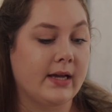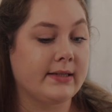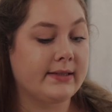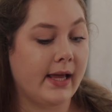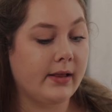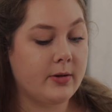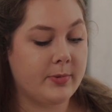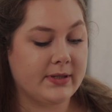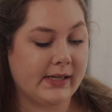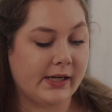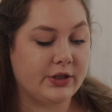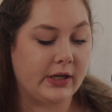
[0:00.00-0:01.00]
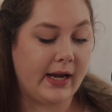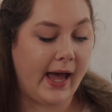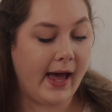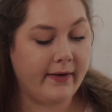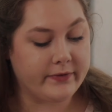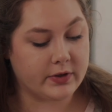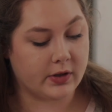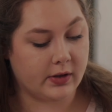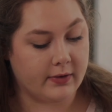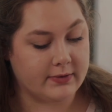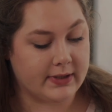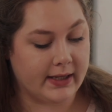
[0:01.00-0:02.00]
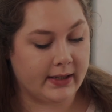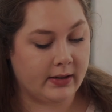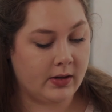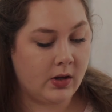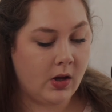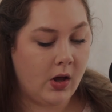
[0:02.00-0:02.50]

a seller possession after closing,